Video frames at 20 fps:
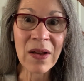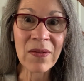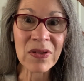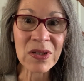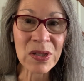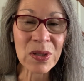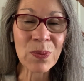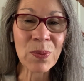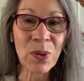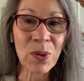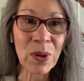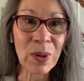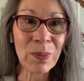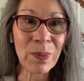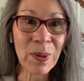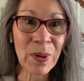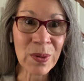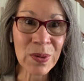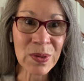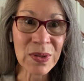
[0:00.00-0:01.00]
of a support
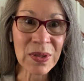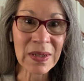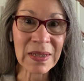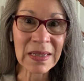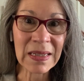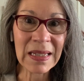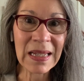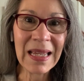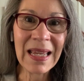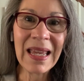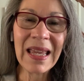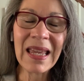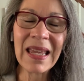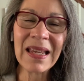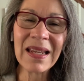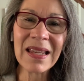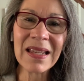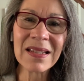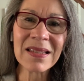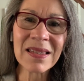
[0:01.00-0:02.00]
person.
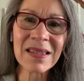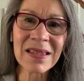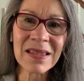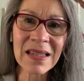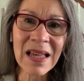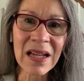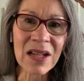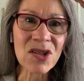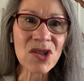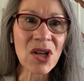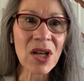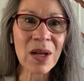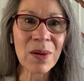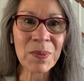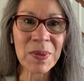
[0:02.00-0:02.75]
It is such a